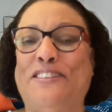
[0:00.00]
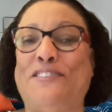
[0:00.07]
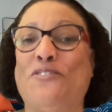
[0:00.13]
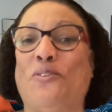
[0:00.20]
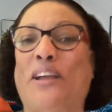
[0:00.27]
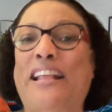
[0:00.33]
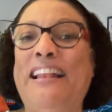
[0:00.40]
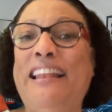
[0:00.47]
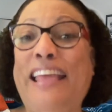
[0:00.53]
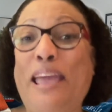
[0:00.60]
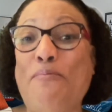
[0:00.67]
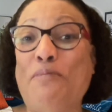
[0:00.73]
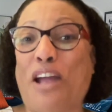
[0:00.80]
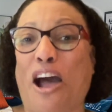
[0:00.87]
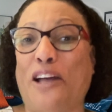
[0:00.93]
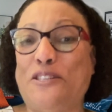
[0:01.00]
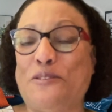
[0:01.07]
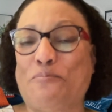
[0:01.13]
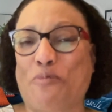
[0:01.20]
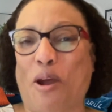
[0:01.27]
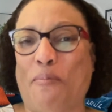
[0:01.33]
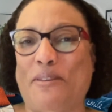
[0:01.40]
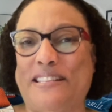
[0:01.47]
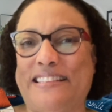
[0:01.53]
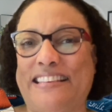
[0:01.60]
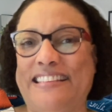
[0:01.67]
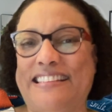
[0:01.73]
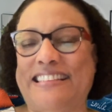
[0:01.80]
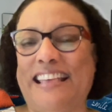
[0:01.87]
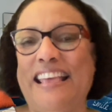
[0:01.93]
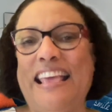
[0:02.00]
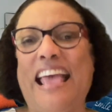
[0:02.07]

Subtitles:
So claim God's promises